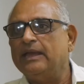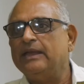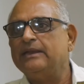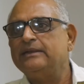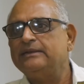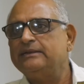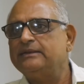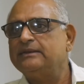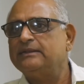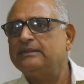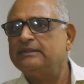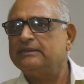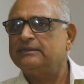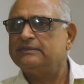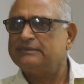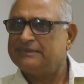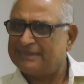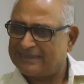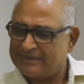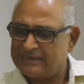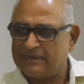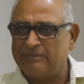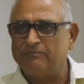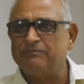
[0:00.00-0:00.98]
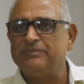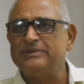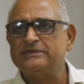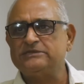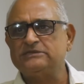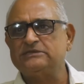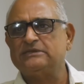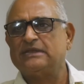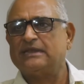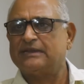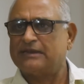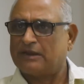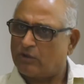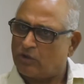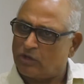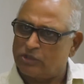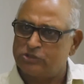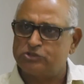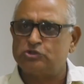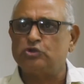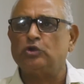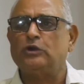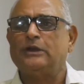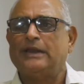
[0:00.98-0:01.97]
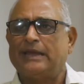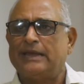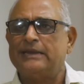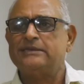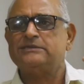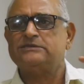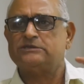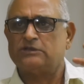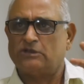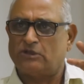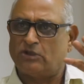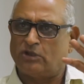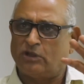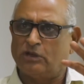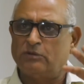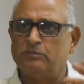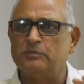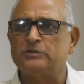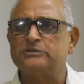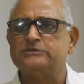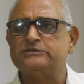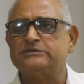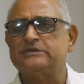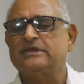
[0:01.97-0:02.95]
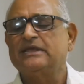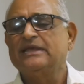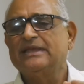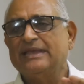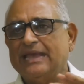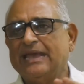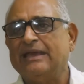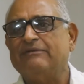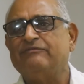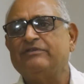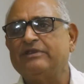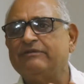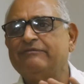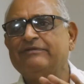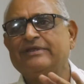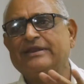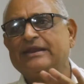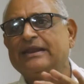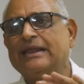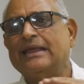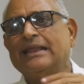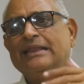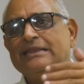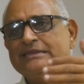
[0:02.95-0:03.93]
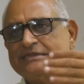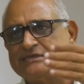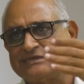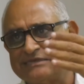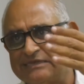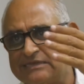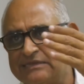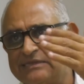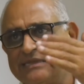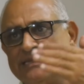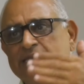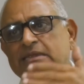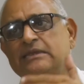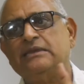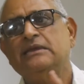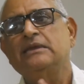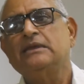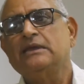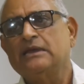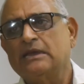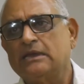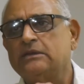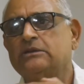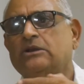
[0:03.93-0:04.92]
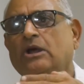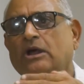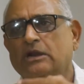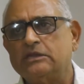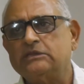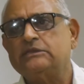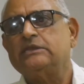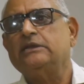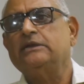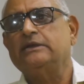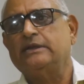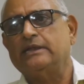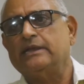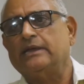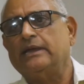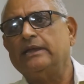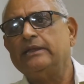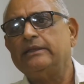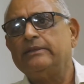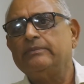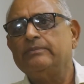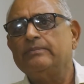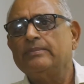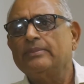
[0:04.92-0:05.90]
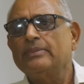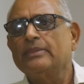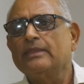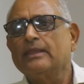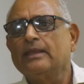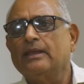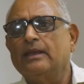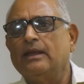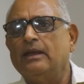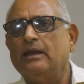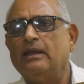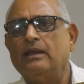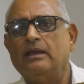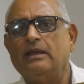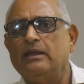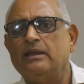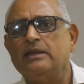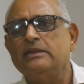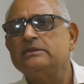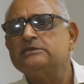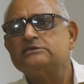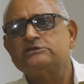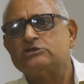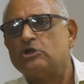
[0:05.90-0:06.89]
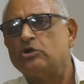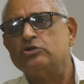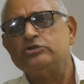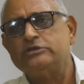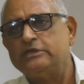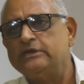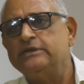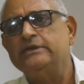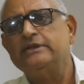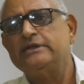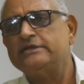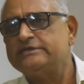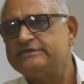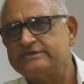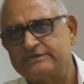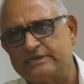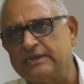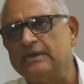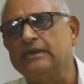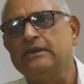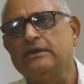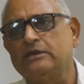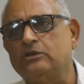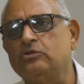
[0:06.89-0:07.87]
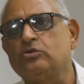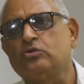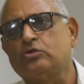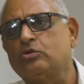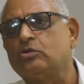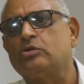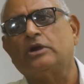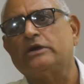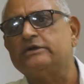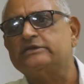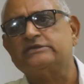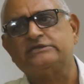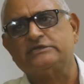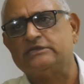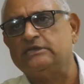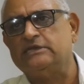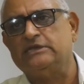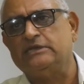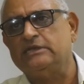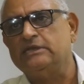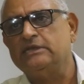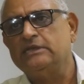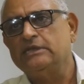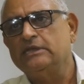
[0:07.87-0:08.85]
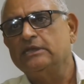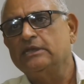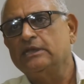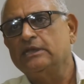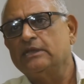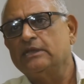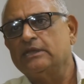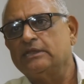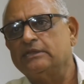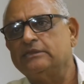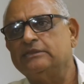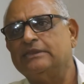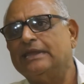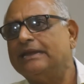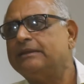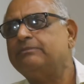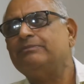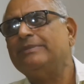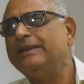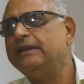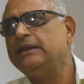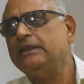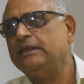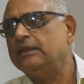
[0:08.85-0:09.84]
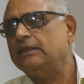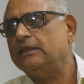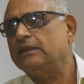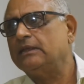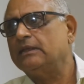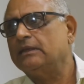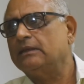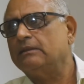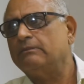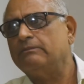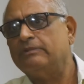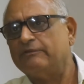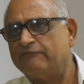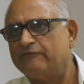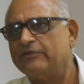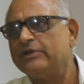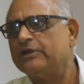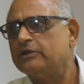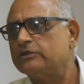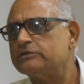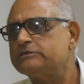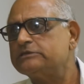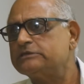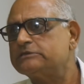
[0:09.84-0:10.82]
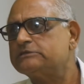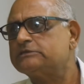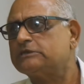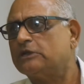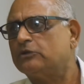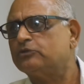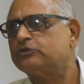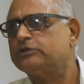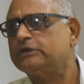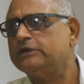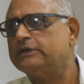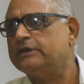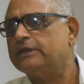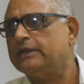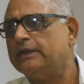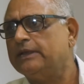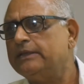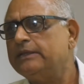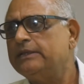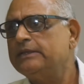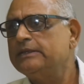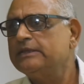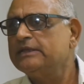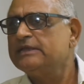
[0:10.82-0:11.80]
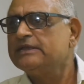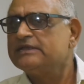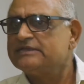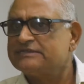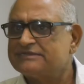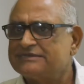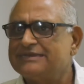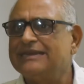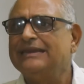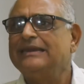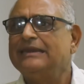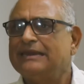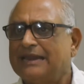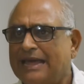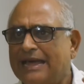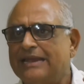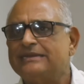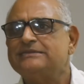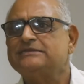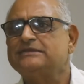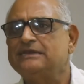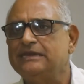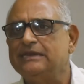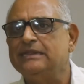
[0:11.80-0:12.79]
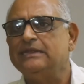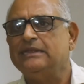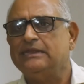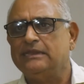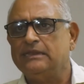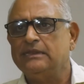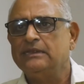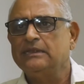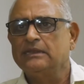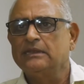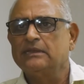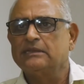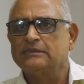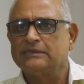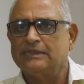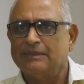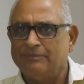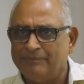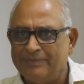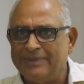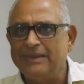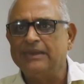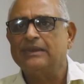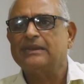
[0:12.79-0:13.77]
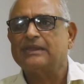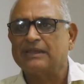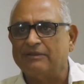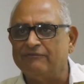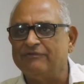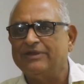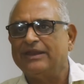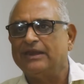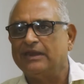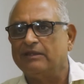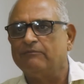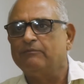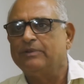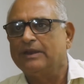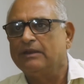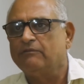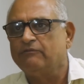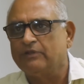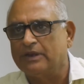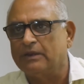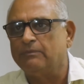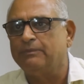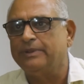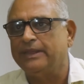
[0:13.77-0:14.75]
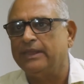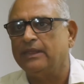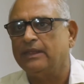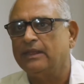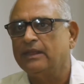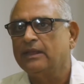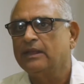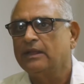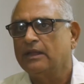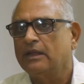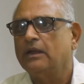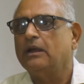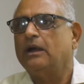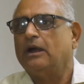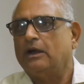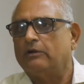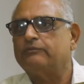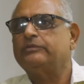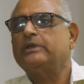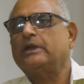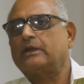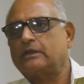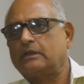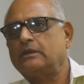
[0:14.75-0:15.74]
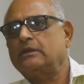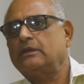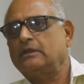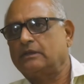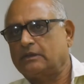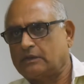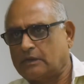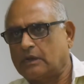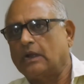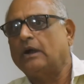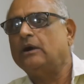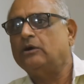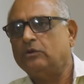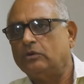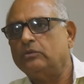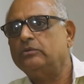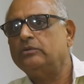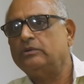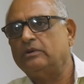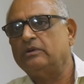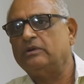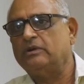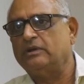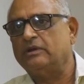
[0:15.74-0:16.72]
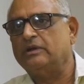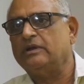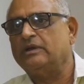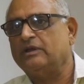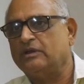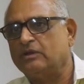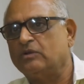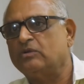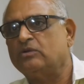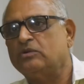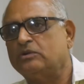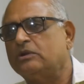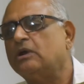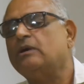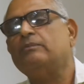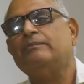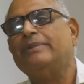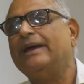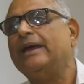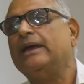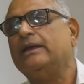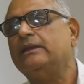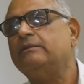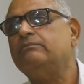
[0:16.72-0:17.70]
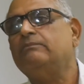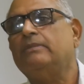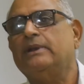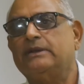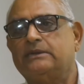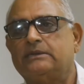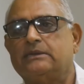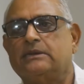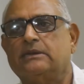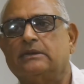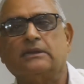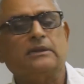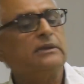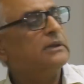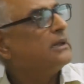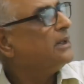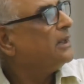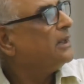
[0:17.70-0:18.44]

and uh, their numbers are also large almost everywhere else in the North India. Uh, in South India, still you do not see that many buffaloes. In South India, still largely the milk available will be of the cow, uh, good or bad. But uh,